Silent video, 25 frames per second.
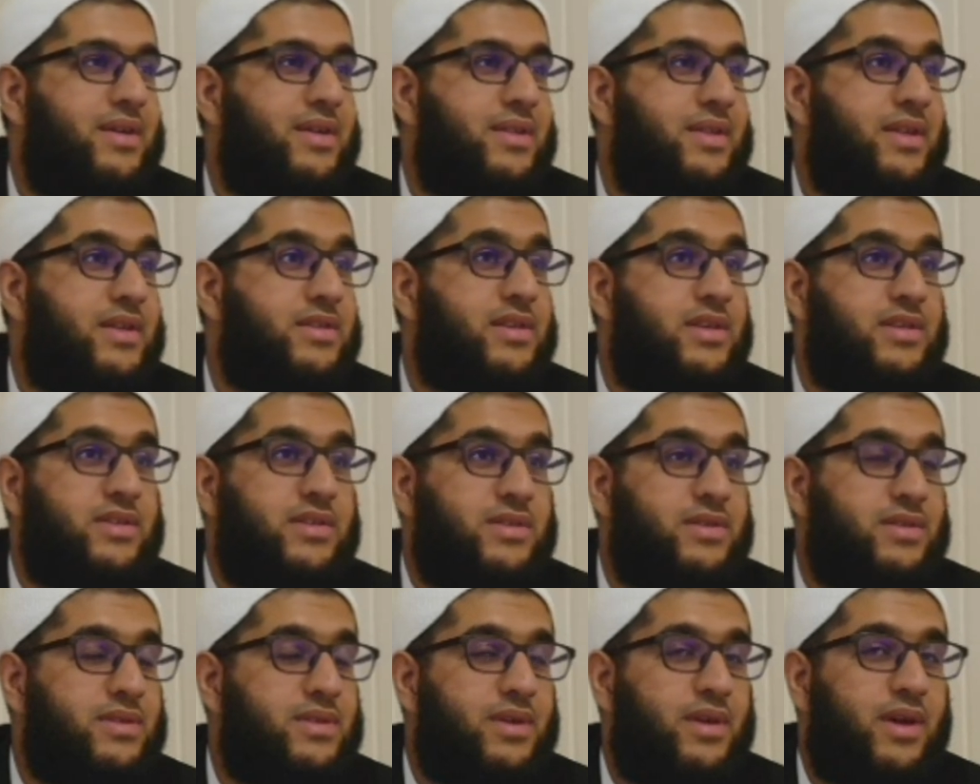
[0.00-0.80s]
This
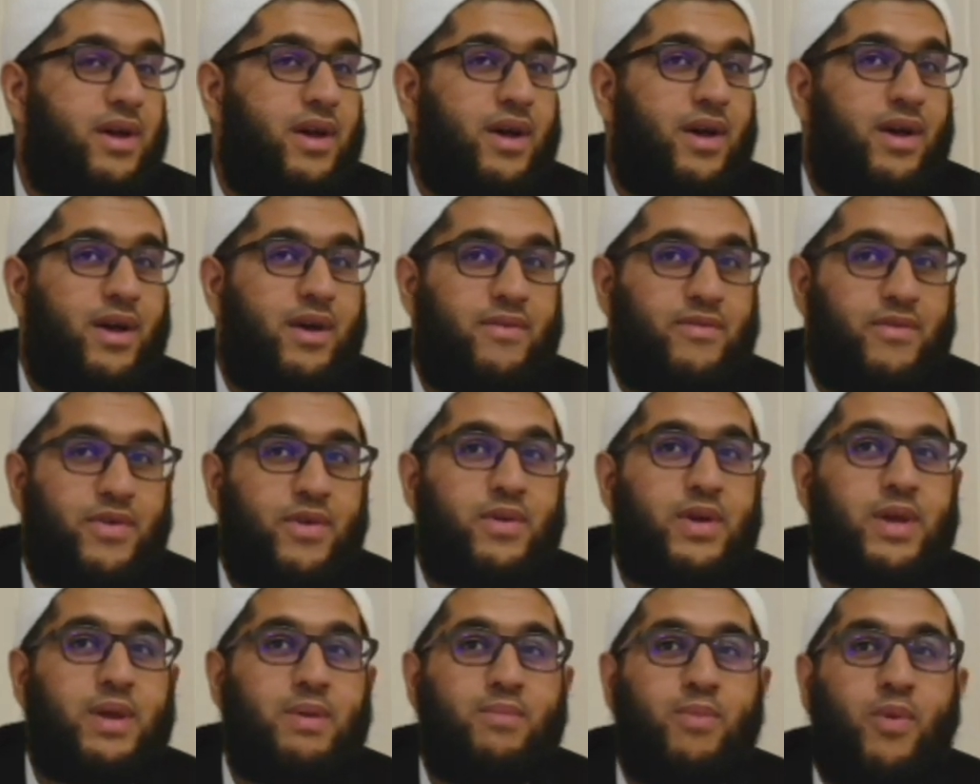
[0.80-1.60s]
is a
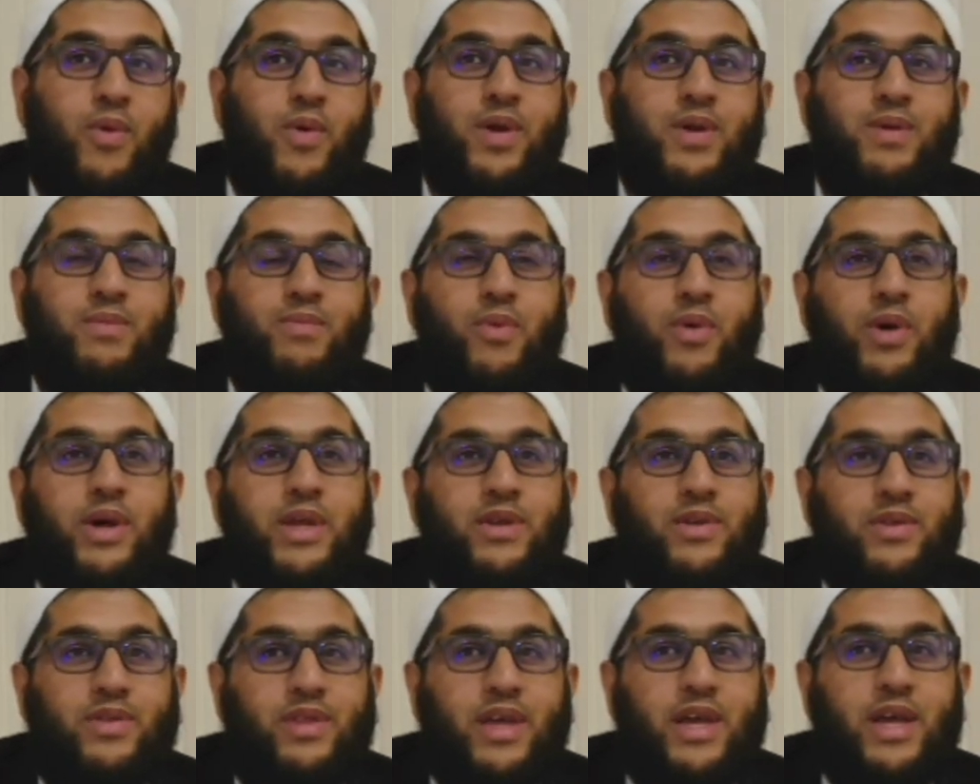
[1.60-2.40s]
very important
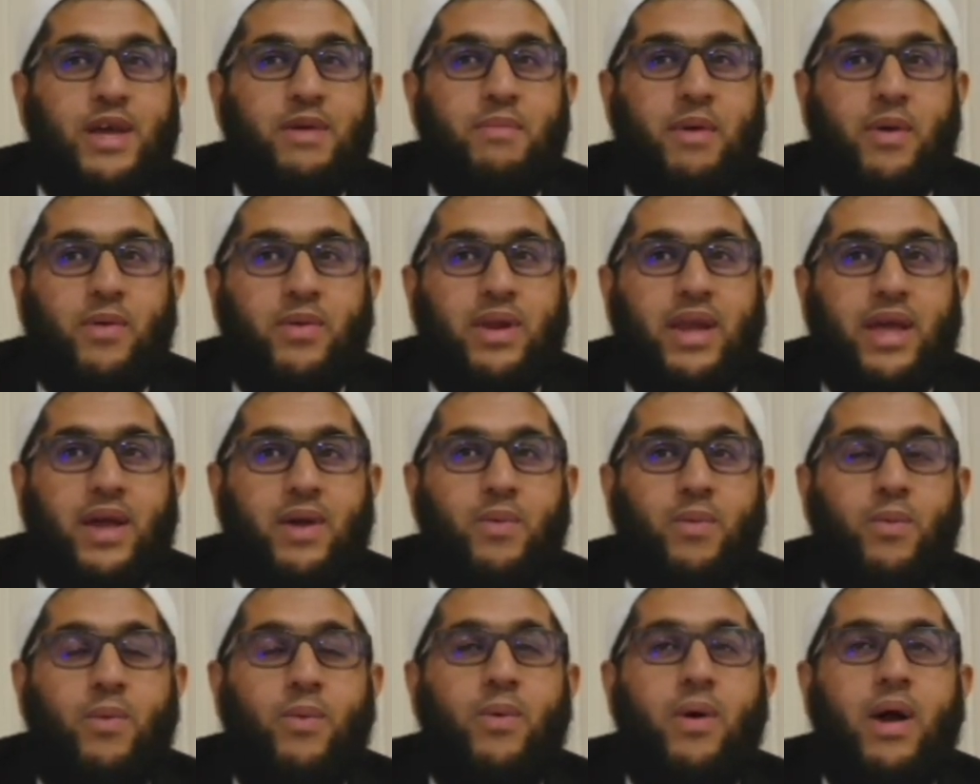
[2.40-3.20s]
point to think about. Like,
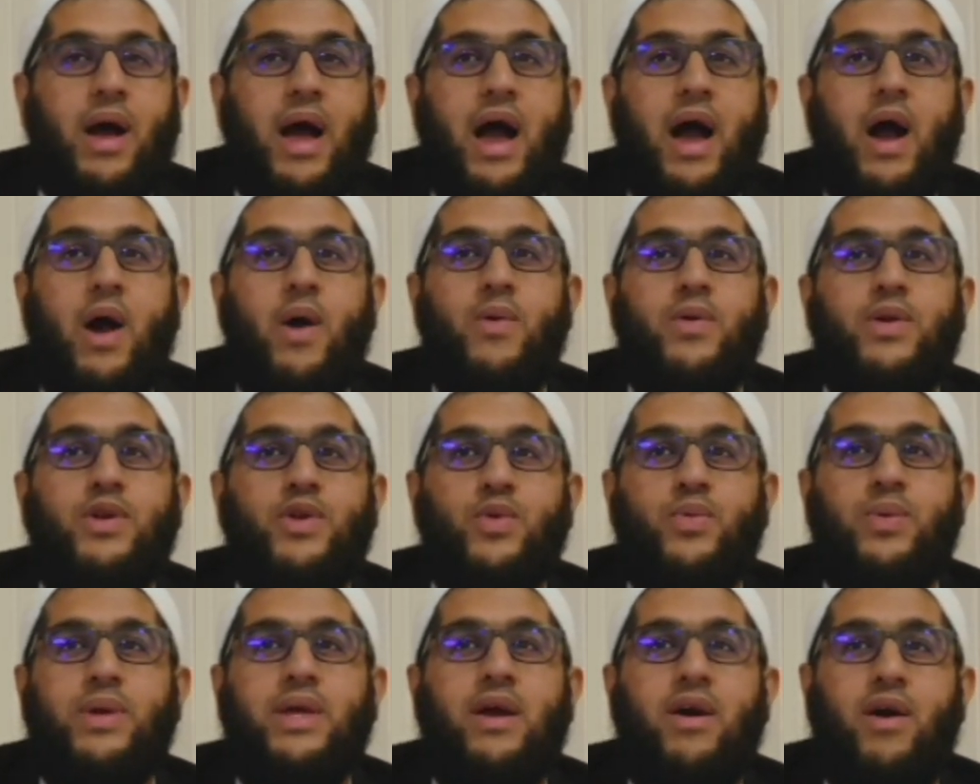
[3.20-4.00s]
how
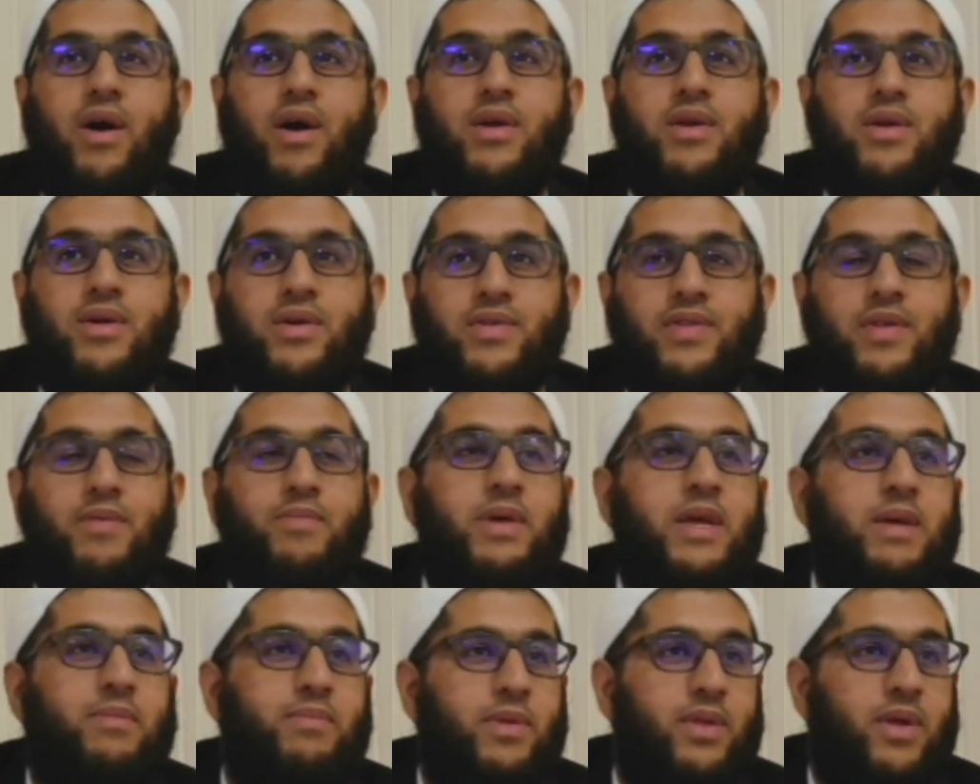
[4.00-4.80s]
do we honor the
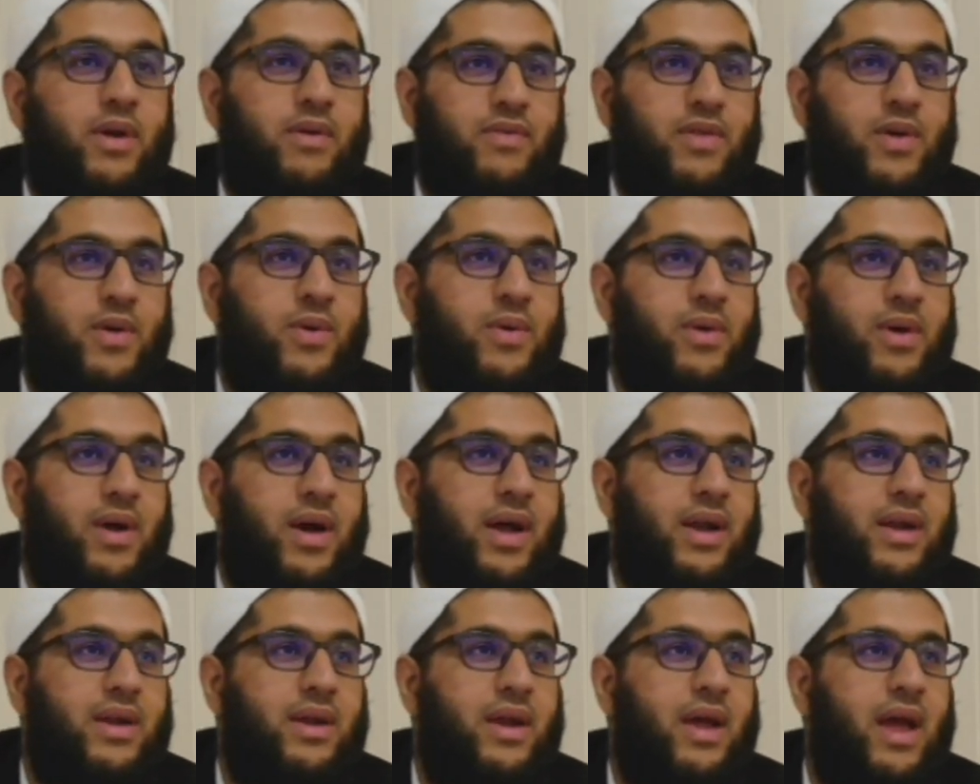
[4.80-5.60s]
people of the
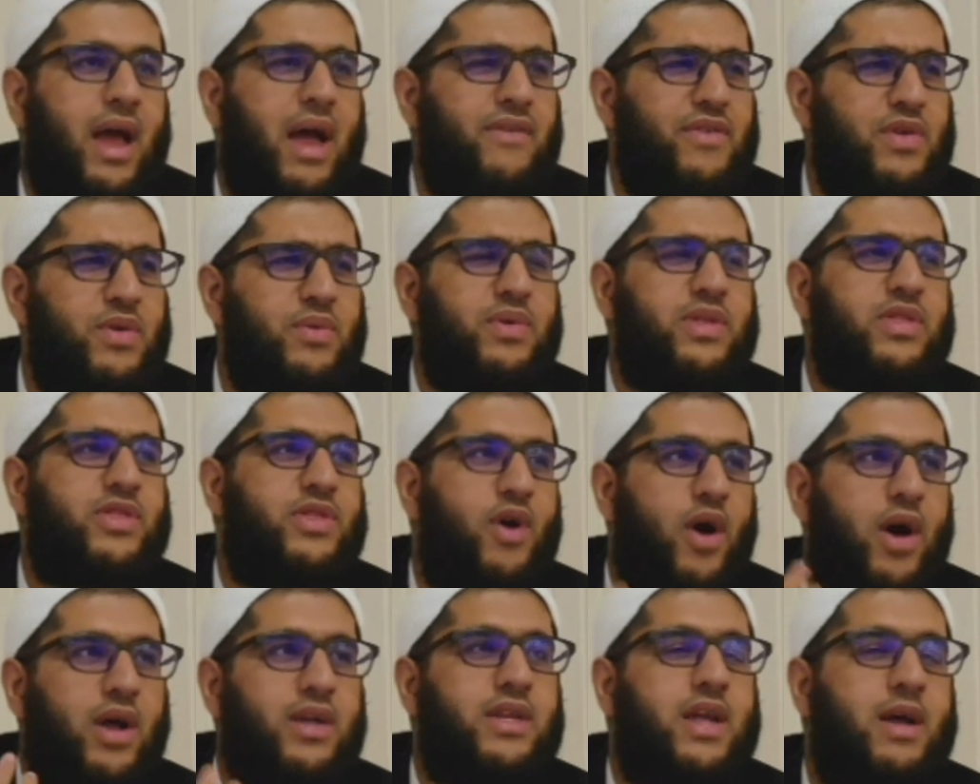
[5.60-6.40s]
Quran? Have you even
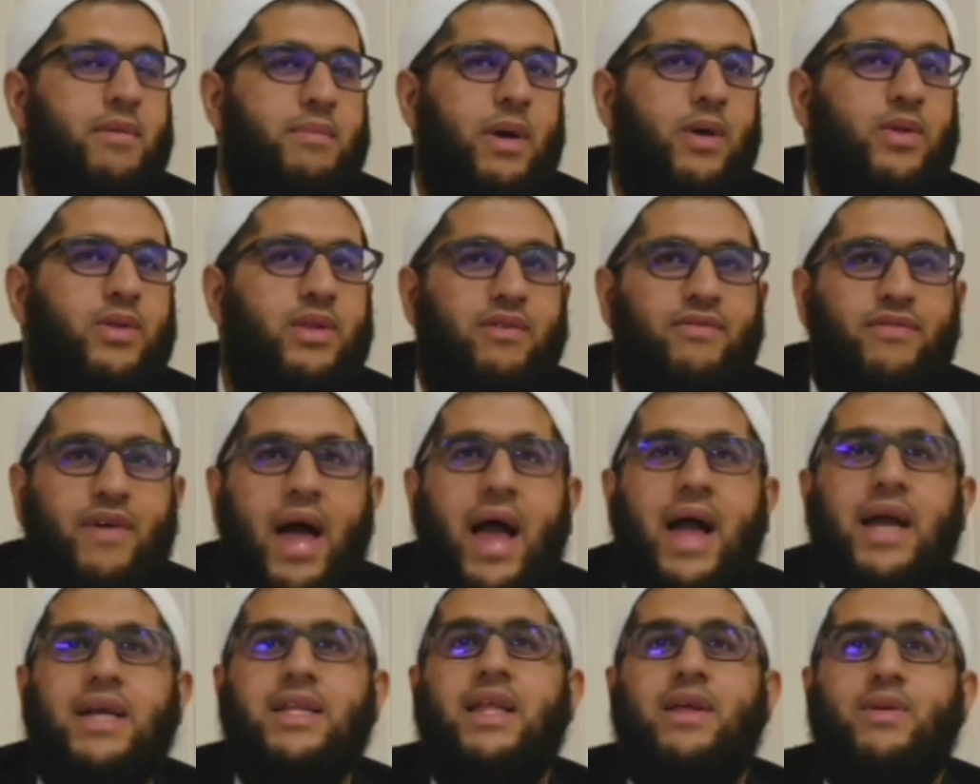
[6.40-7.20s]
thought about the
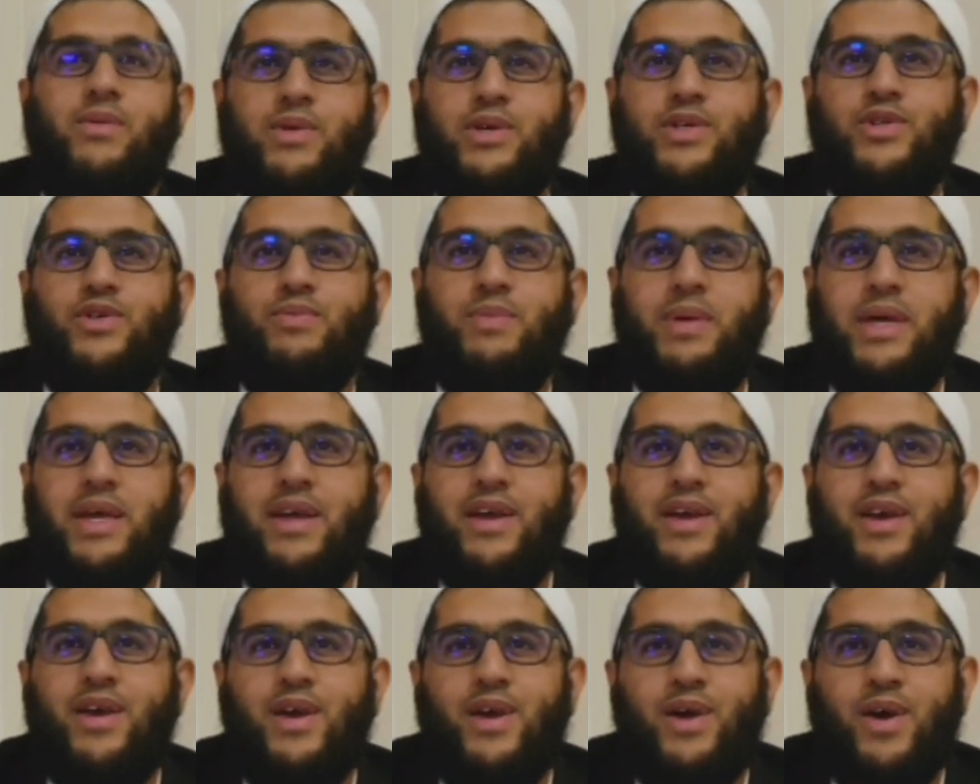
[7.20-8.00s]
fact that we should be
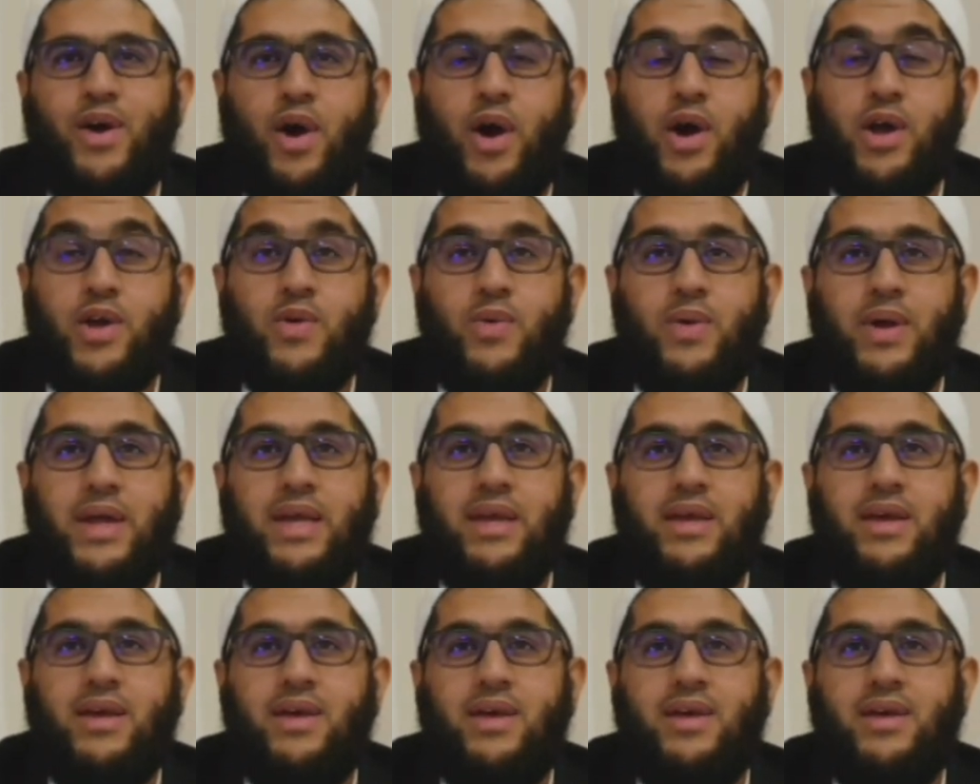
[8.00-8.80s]

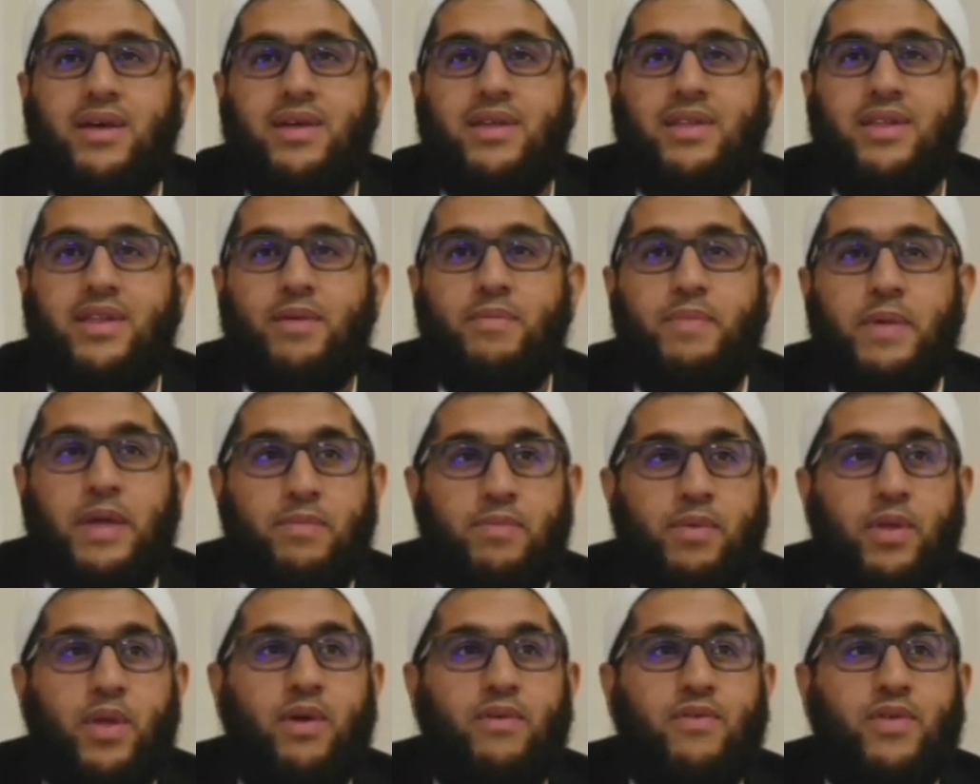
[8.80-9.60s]
honoring the
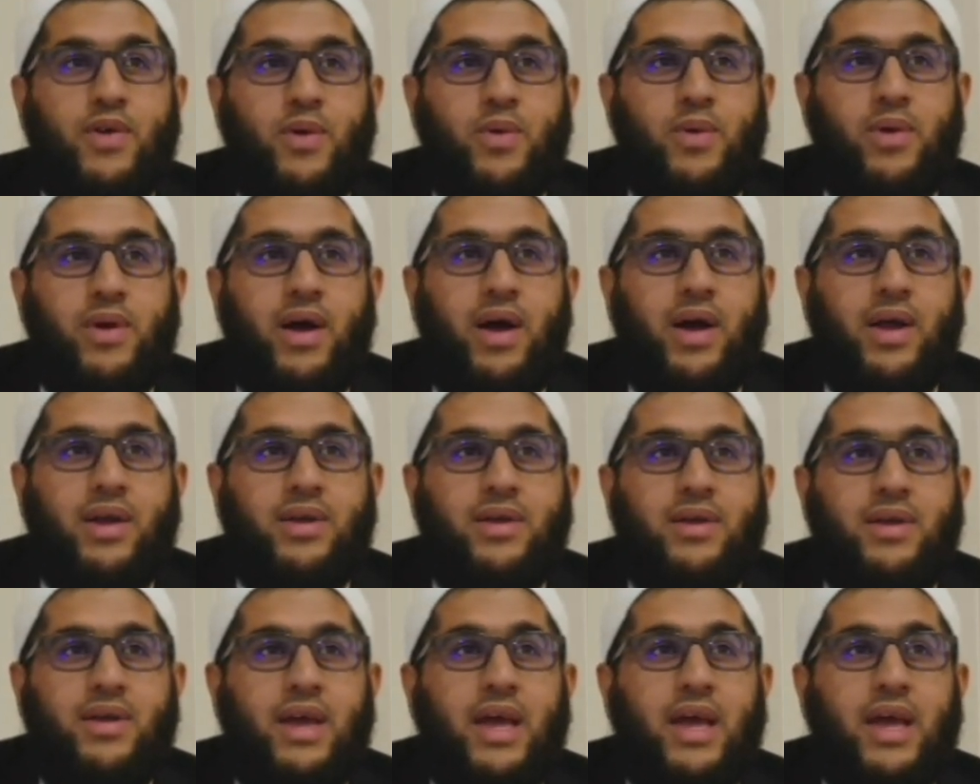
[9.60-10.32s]
people of the Quran?